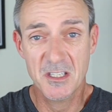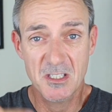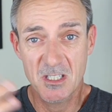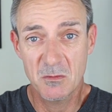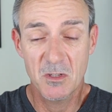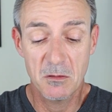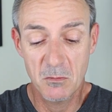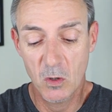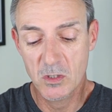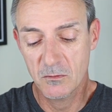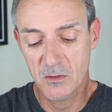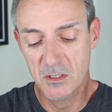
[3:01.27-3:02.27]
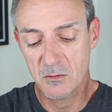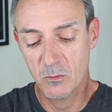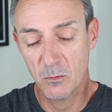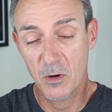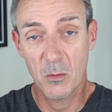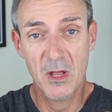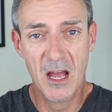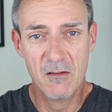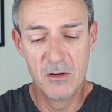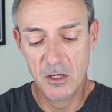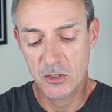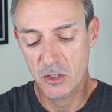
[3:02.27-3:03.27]
system that most of us will probably
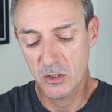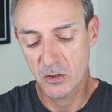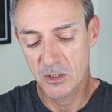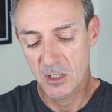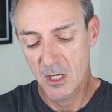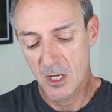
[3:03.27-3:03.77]
have on our shoes.